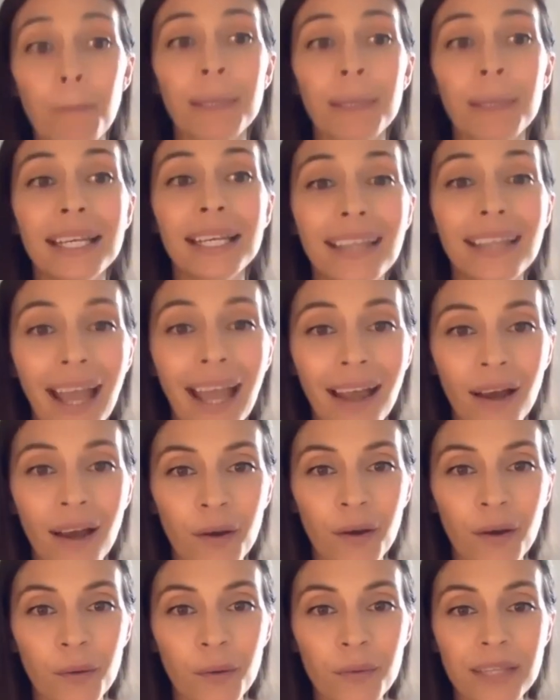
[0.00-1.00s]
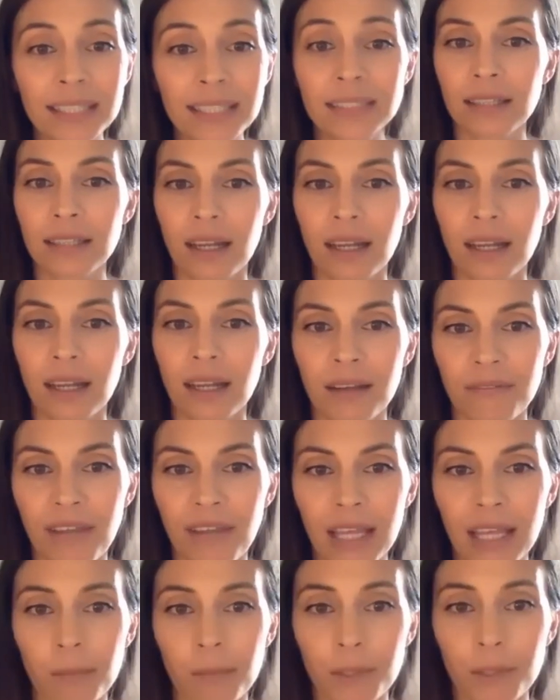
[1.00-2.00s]
But now that's not
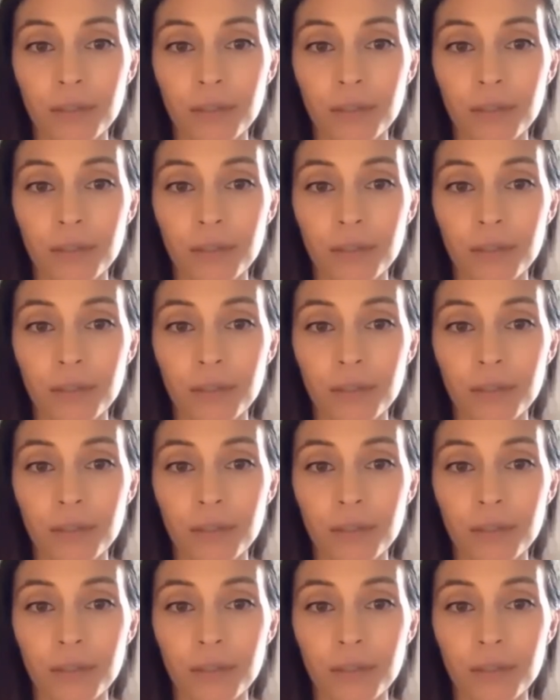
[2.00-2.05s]
available.